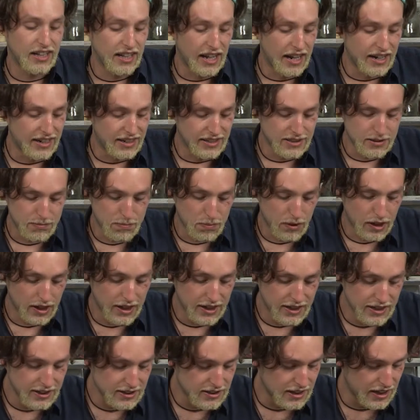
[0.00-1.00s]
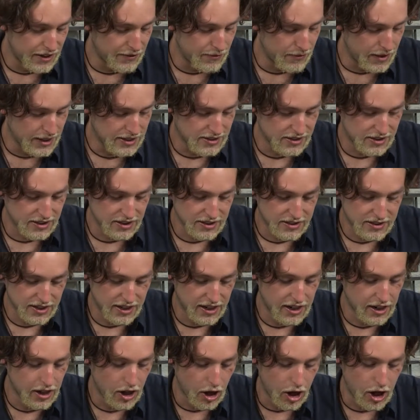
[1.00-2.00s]
Ladies, please leave messages
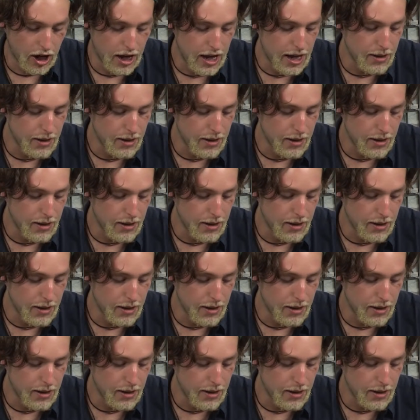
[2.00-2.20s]
here. I